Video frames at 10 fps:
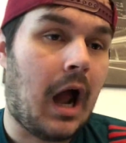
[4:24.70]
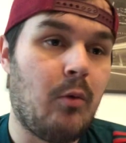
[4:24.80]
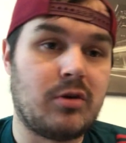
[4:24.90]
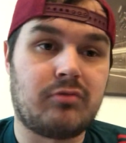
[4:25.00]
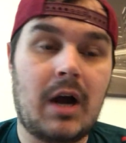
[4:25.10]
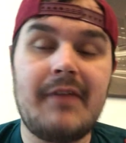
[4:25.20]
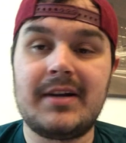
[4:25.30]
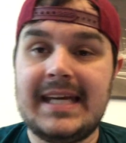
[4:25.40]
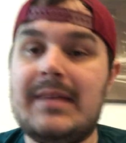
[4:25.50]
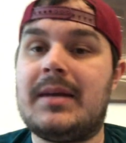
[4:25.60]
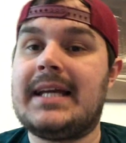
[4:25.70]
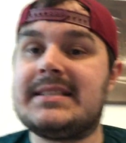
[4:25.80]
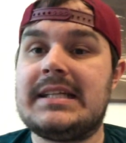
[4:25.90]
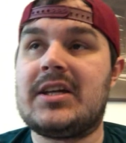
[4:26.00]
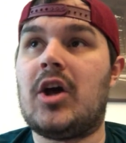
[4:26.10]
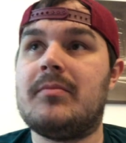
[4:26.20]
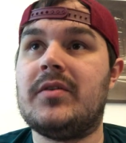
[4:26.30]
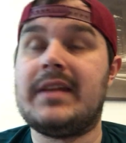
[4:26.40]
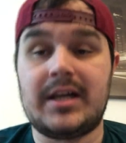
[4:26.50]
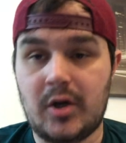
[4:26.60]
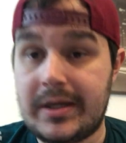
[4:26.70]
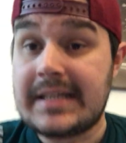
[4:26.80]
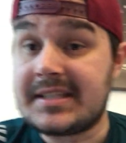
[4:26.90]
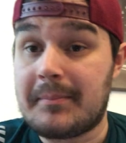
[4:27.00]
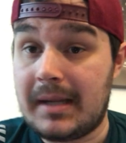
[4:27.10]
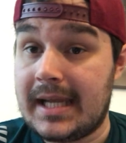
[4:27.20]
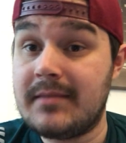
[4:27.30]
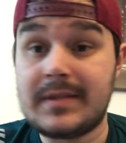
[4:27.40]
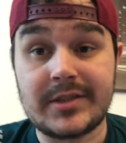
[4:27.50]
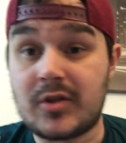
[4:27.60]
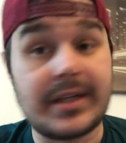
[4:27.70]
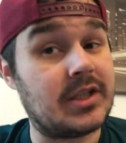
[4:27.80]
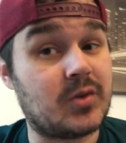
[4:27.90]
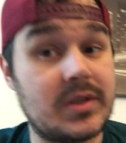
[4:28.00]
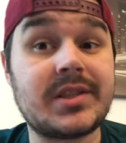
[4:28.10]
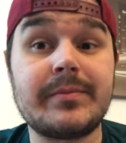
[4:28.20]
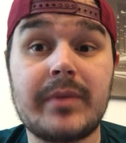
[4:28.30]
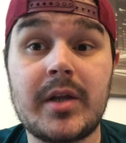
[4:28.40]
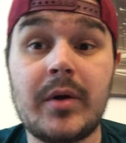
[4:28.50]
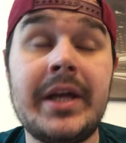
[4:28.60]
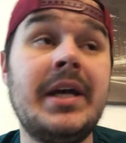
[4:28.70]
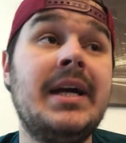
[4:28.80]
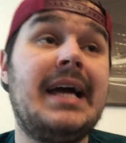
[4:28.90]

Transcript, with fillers: I would rather keep Kingsley Coman than go and get Dembélé. Let's not get it twisted, by the way.